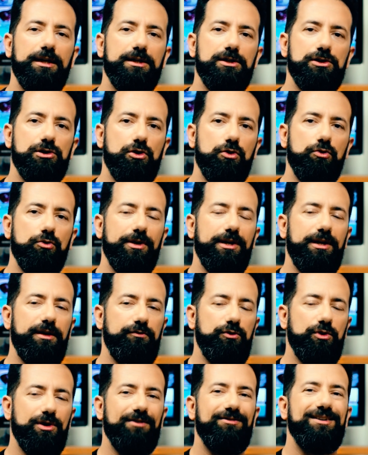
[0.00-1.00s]
So if
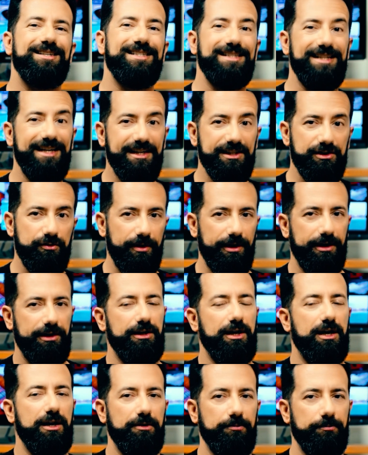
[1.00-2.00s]
you have a 6 string
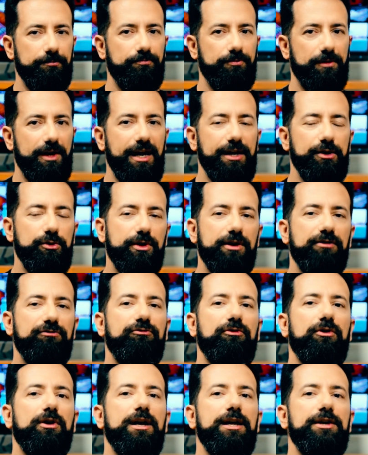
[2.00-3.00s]
guitar and
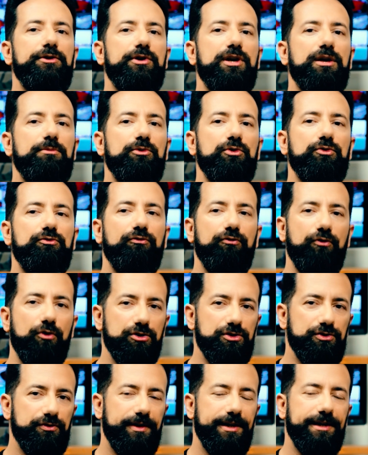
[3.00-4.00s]
you can mute 4
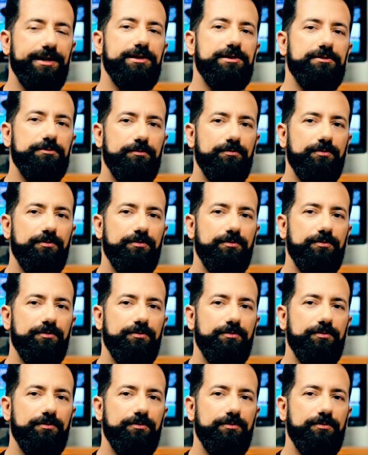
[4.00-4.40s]
strings,